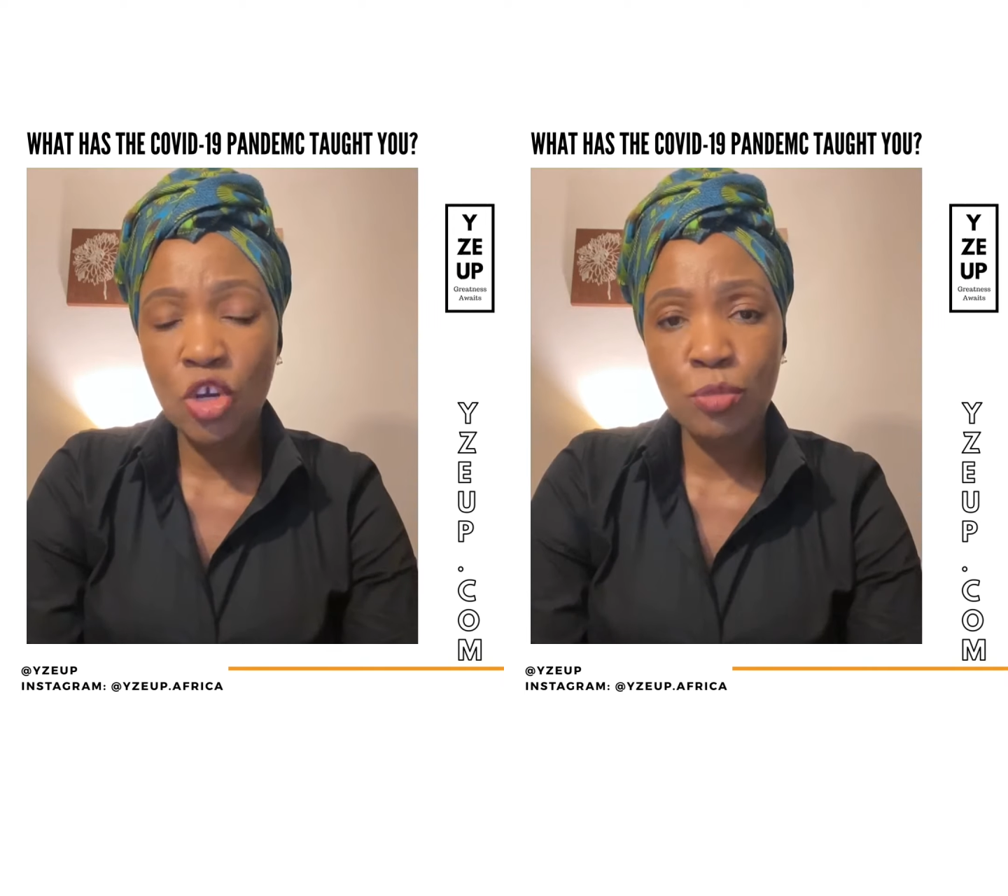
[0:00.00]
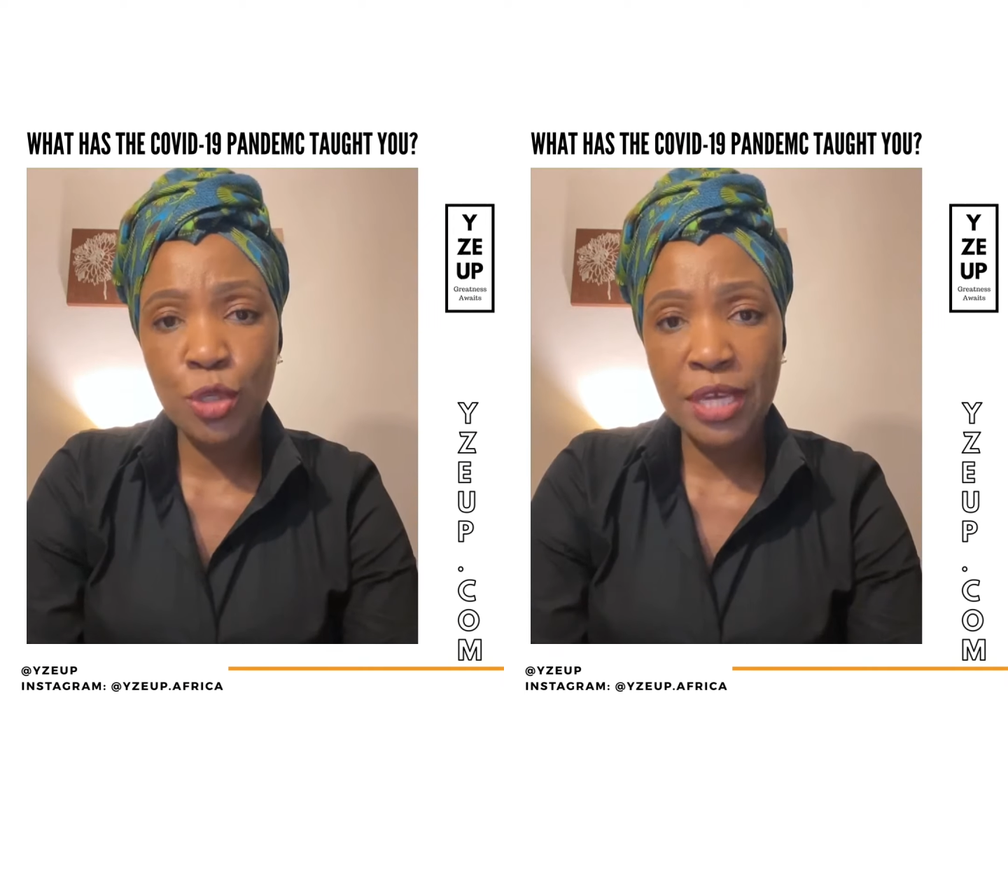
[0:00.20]

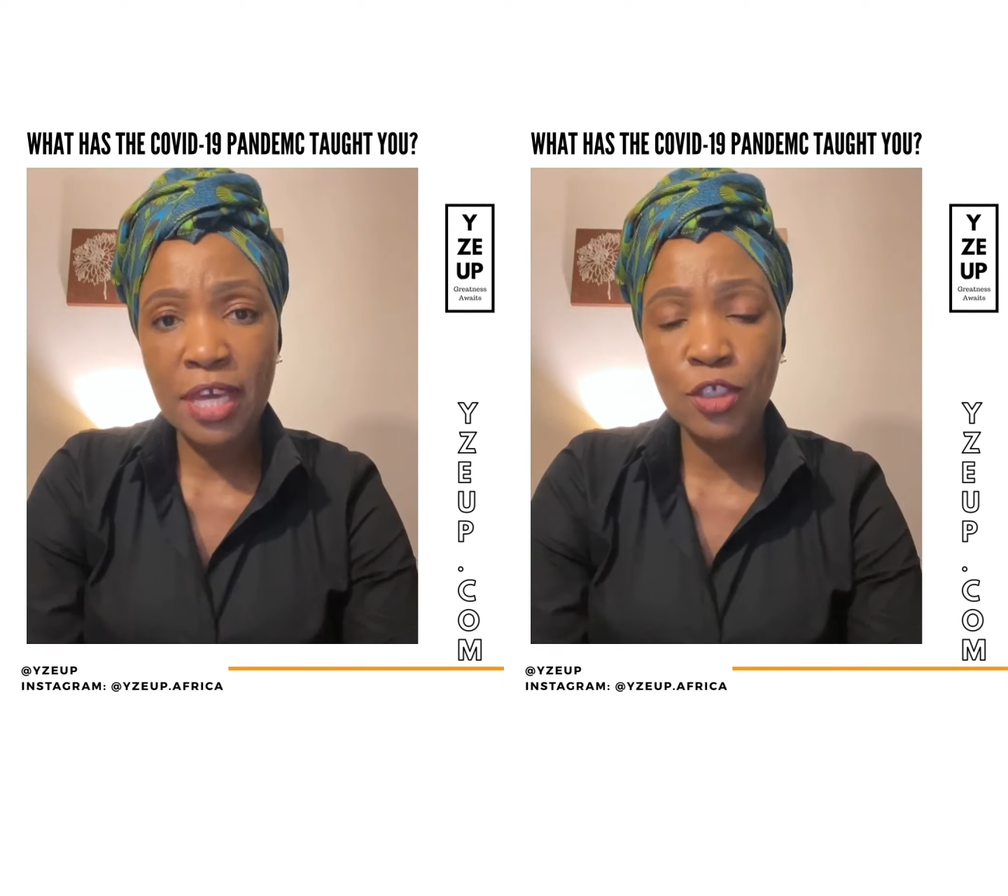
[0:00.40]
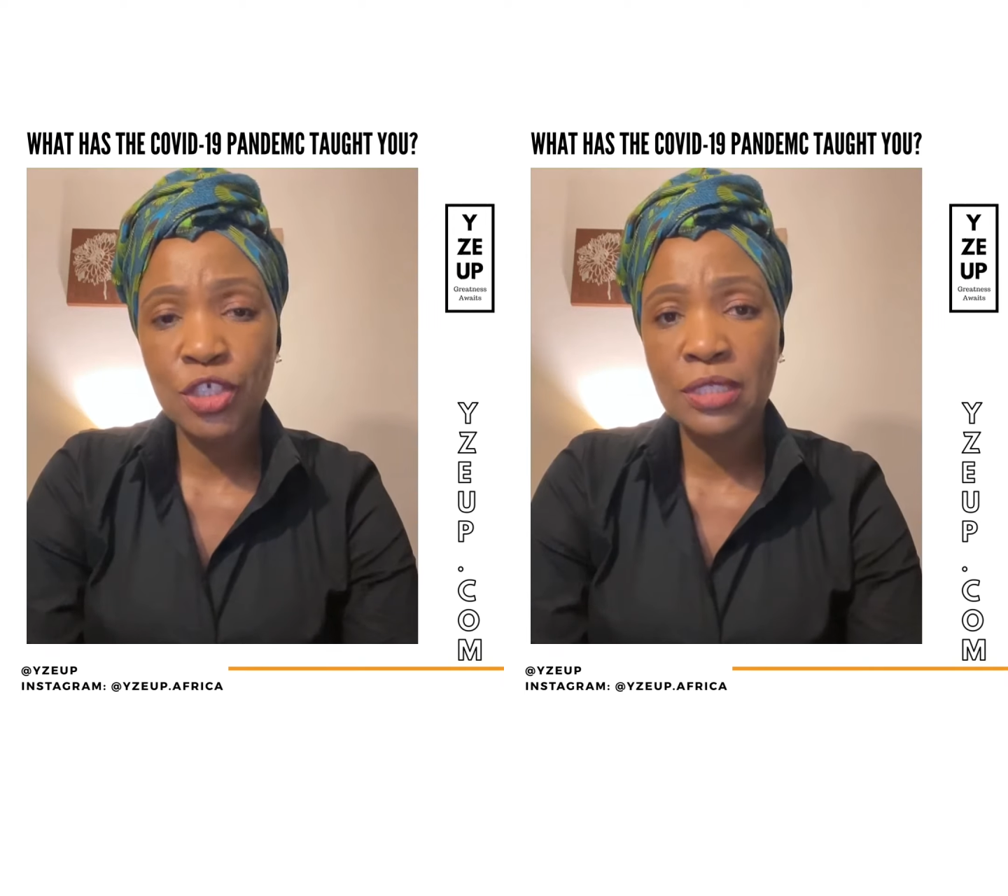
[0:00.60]

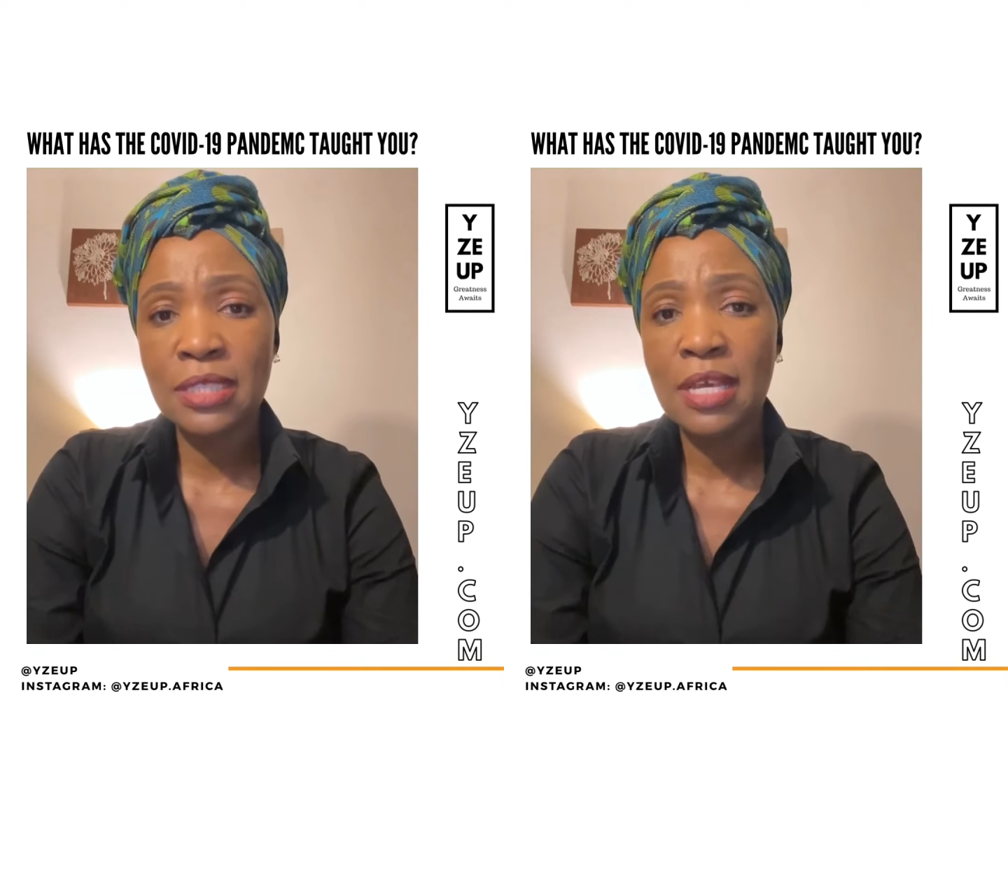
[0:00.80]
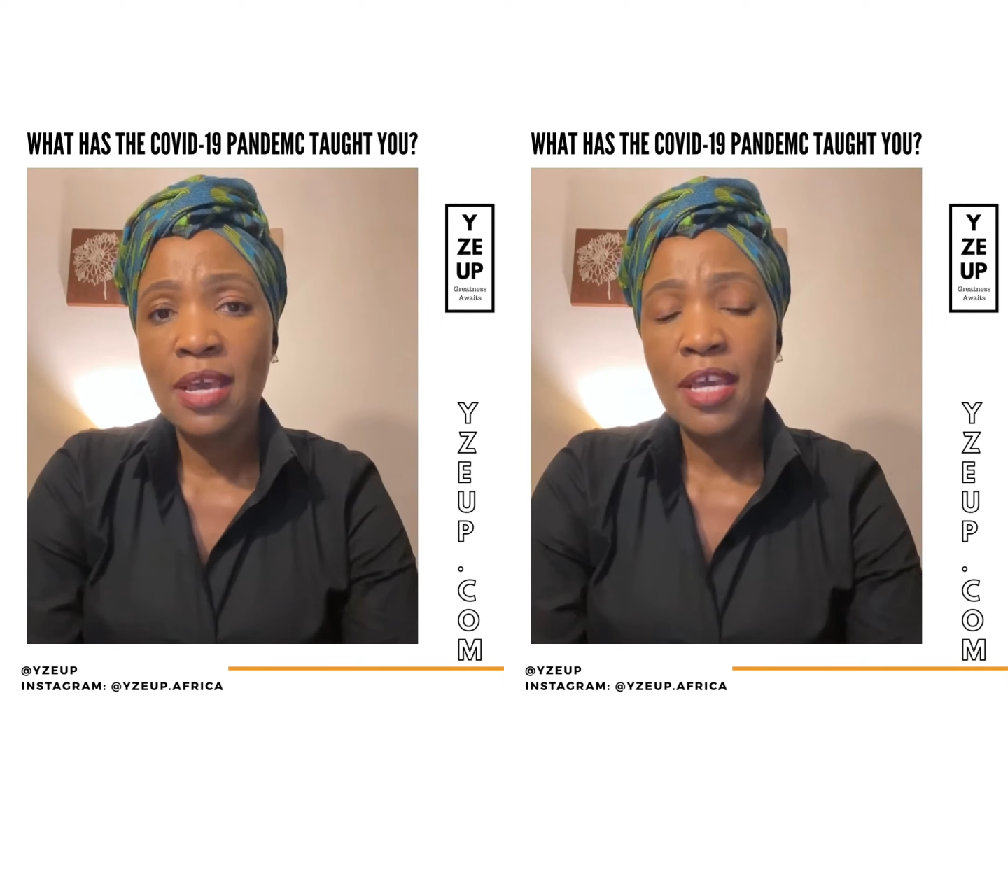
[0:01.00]

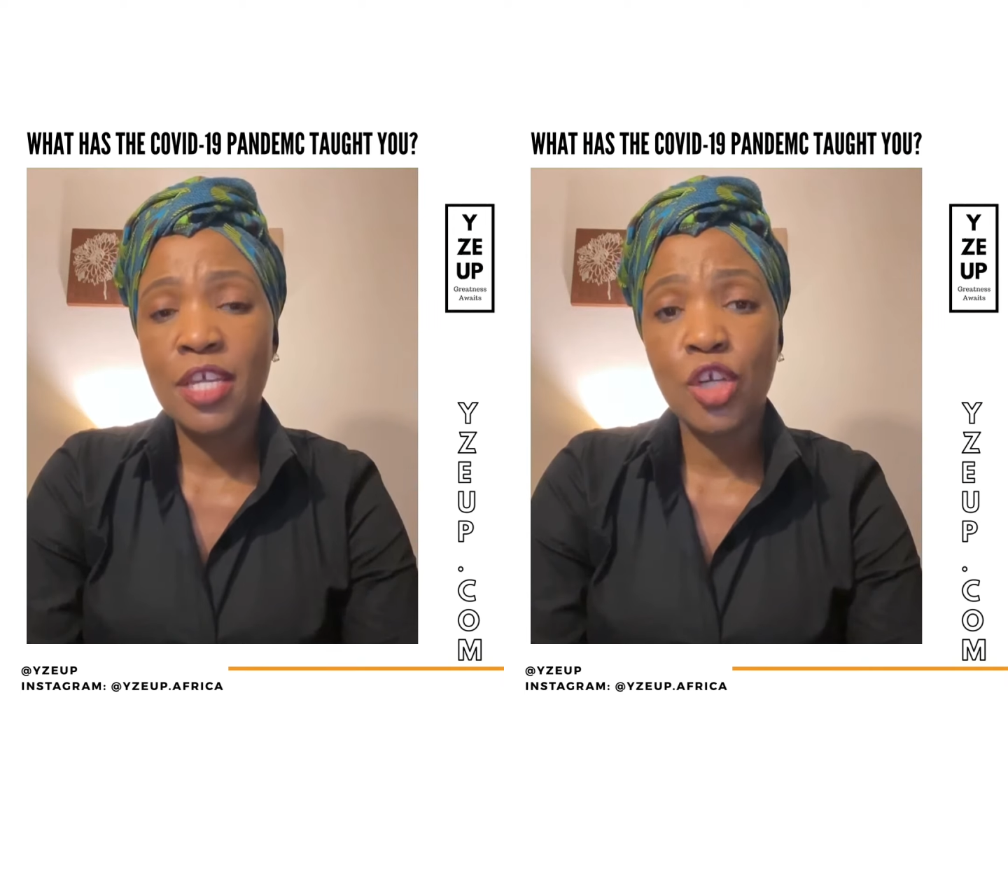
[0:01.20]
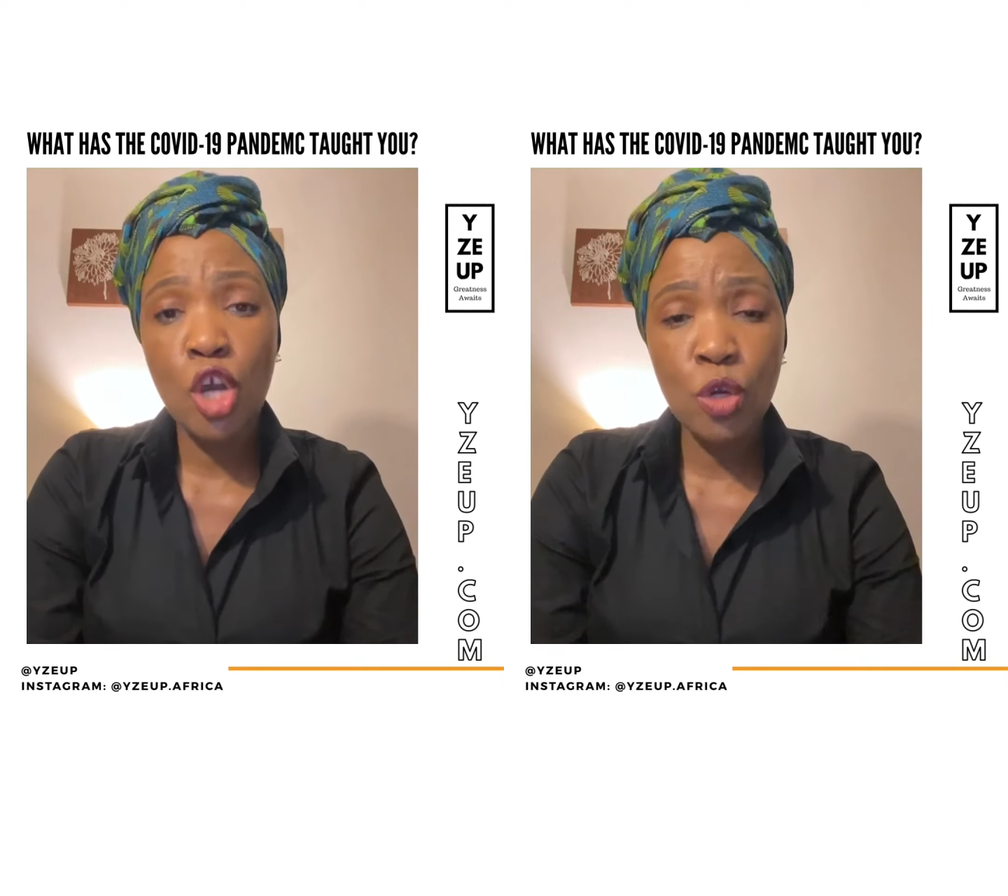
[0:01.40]
communications,
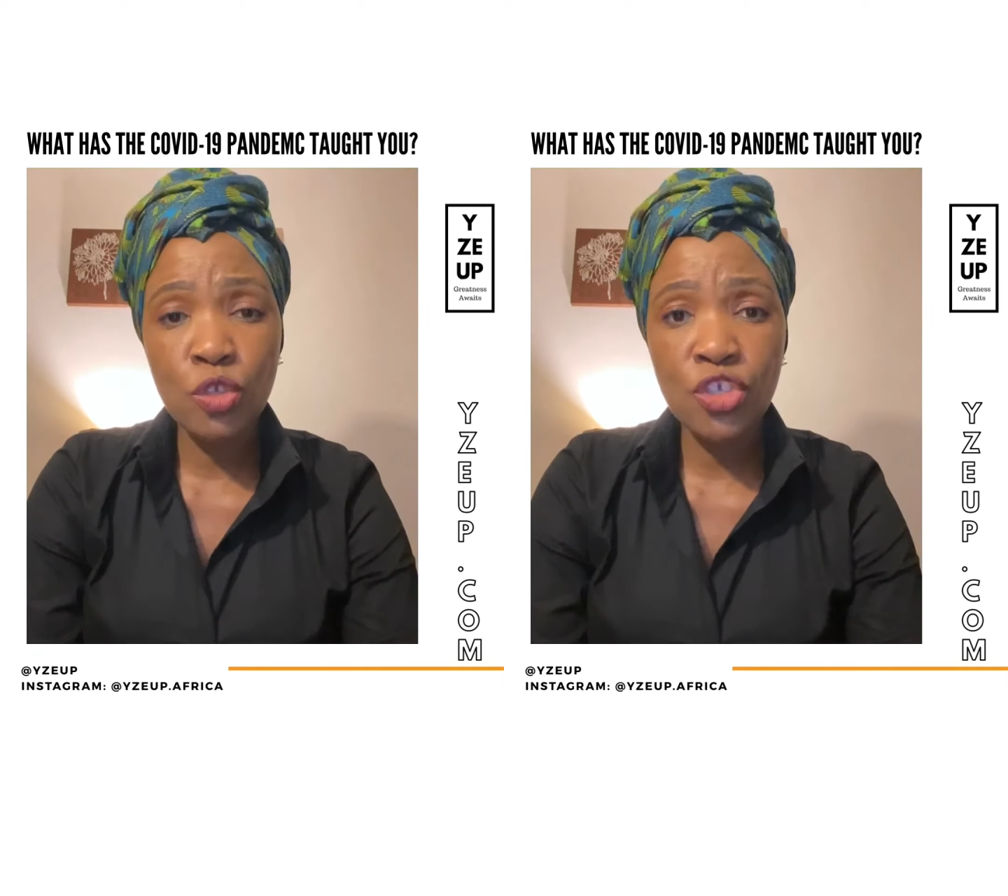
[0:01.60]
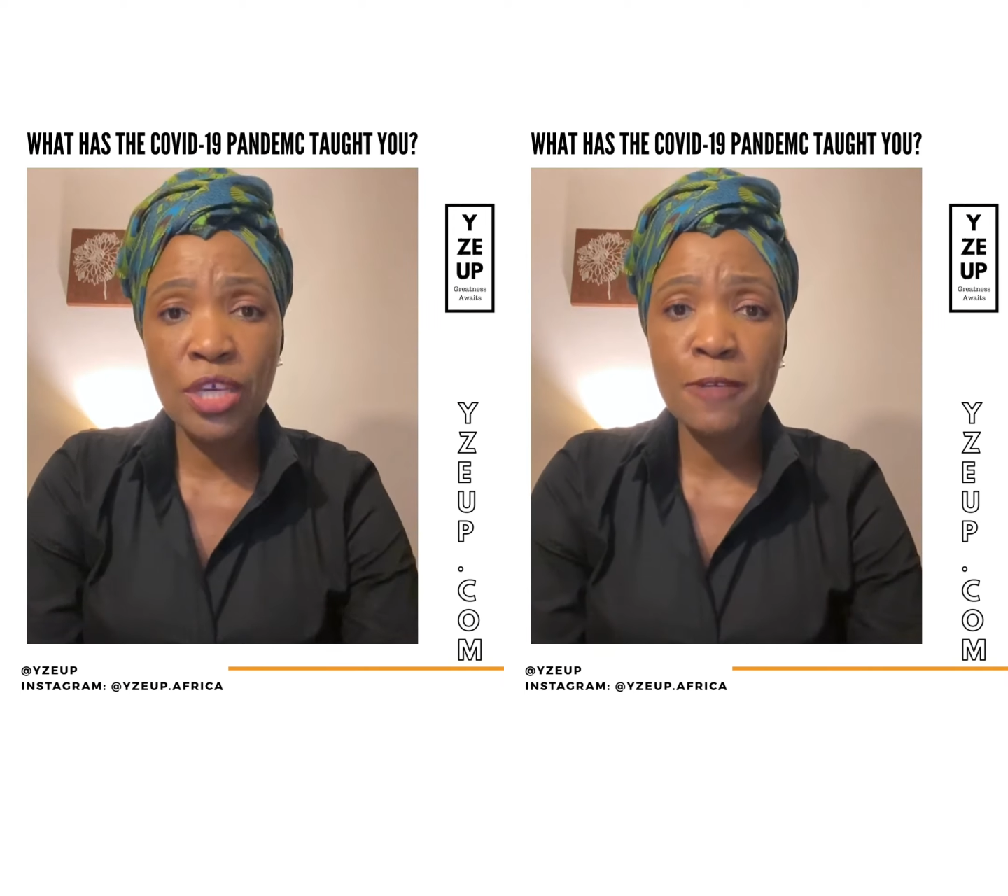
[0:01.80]
in
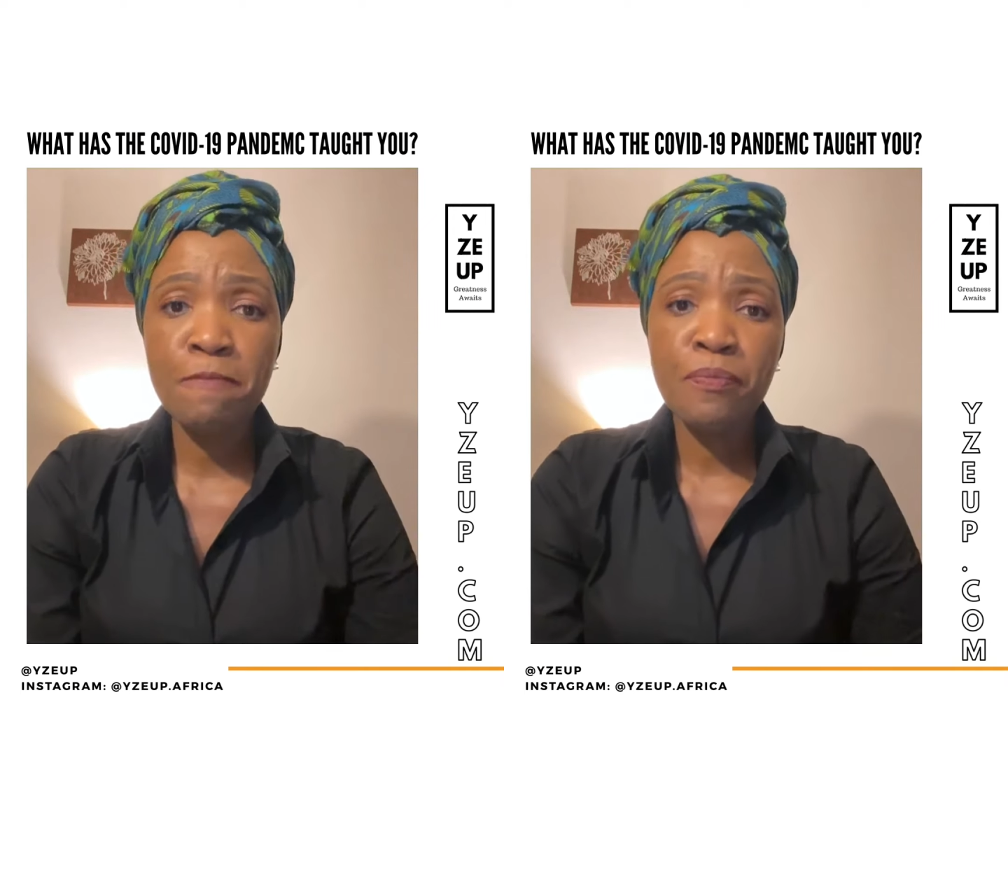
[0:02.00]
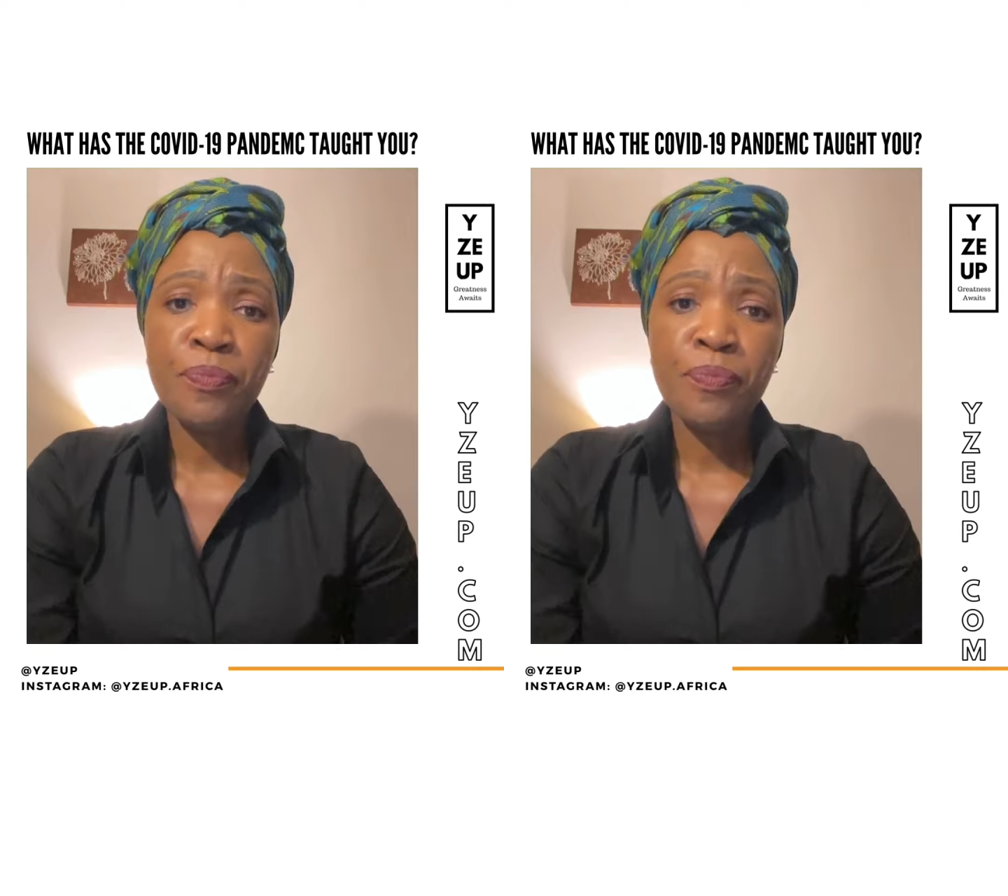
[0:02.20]
coaching.